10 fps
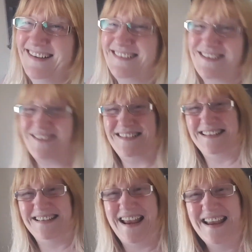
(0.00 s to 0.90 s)
it
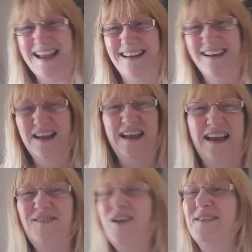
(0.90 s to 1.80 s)
started ticking,
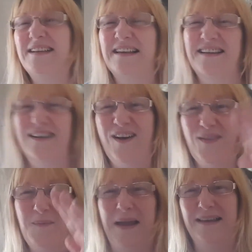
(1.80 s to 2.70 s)
even though it hasn't got
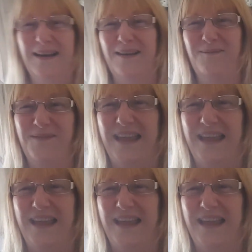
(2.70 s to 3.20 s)
the pendulum